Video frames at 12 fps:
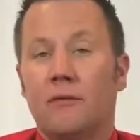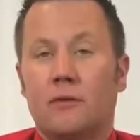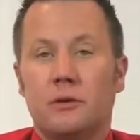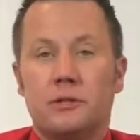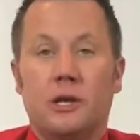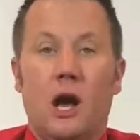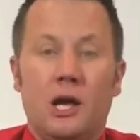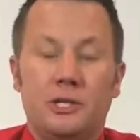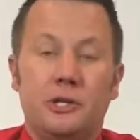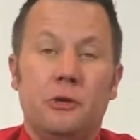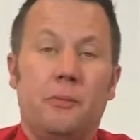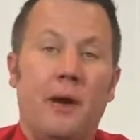versus an
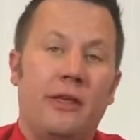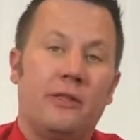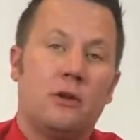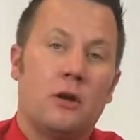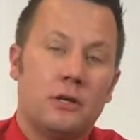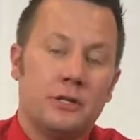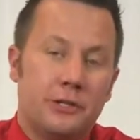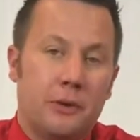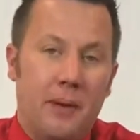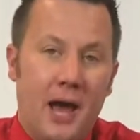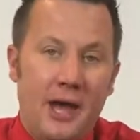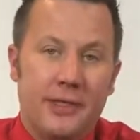osteopath and an
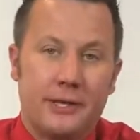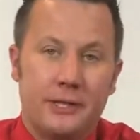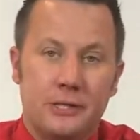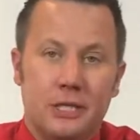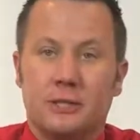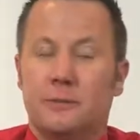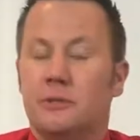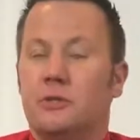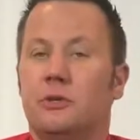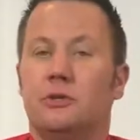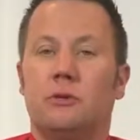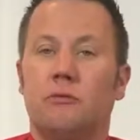osteopathic adjustment?
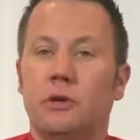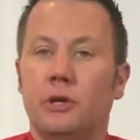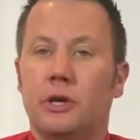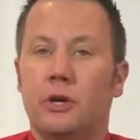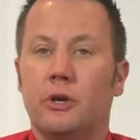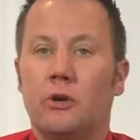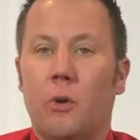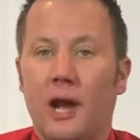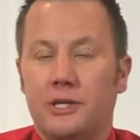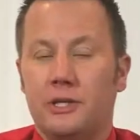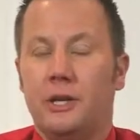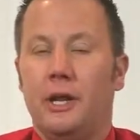So it's a really good
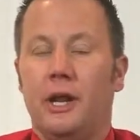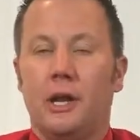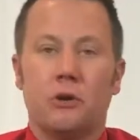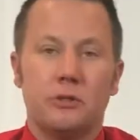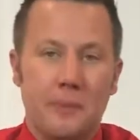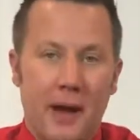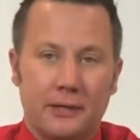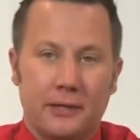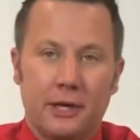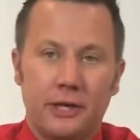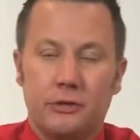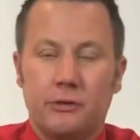question, and it goes back
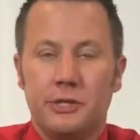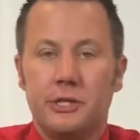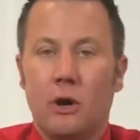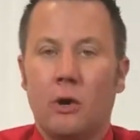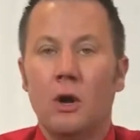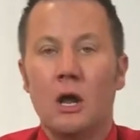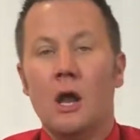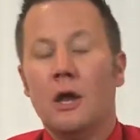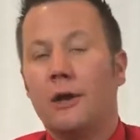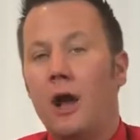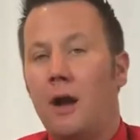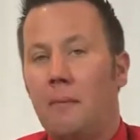to history. So
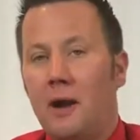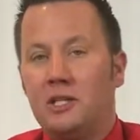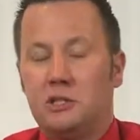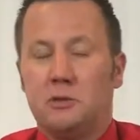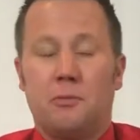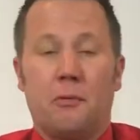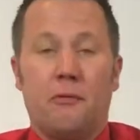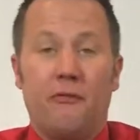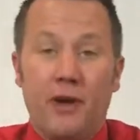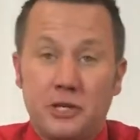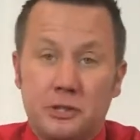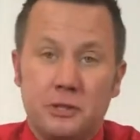chiropractic as a
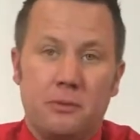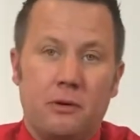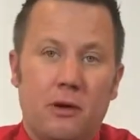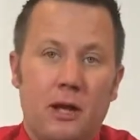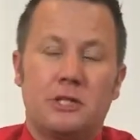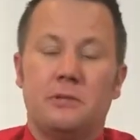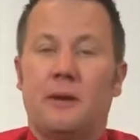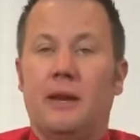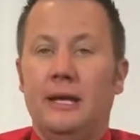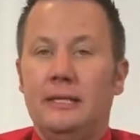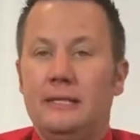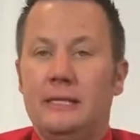profession has been around since about
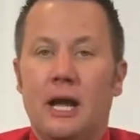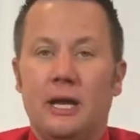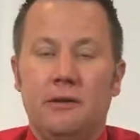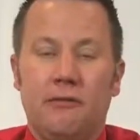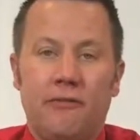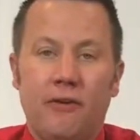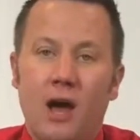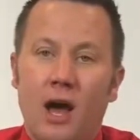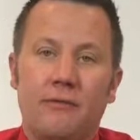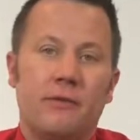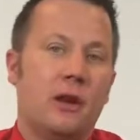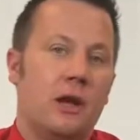
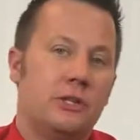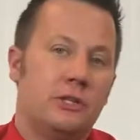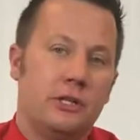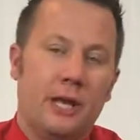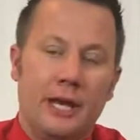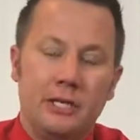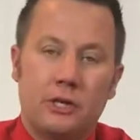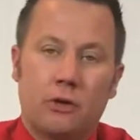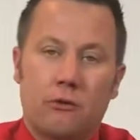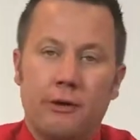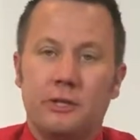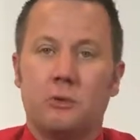1895, and actually the ancient
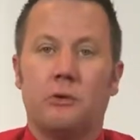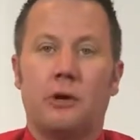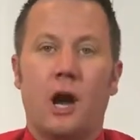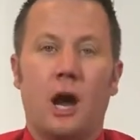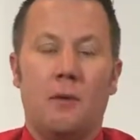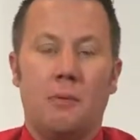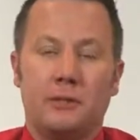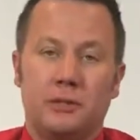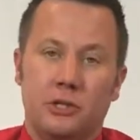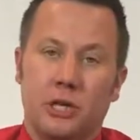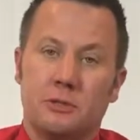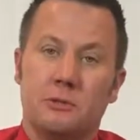Greeks were doing chiropractic
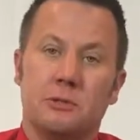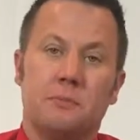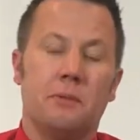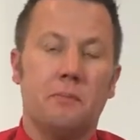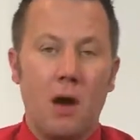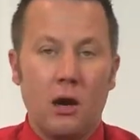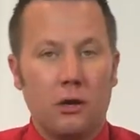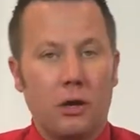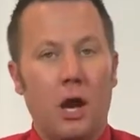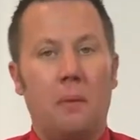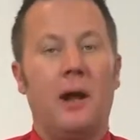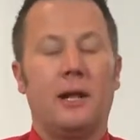adjustments, but modern
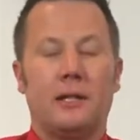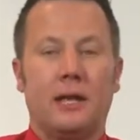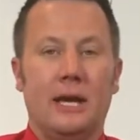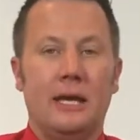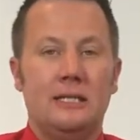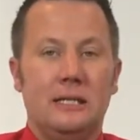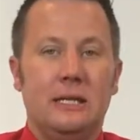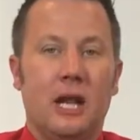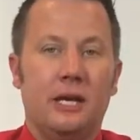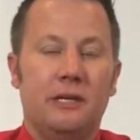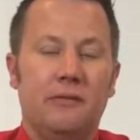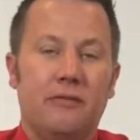chiropractic
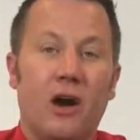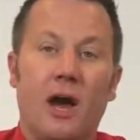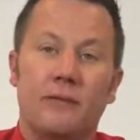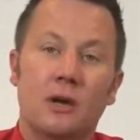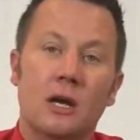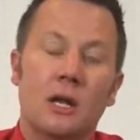1895.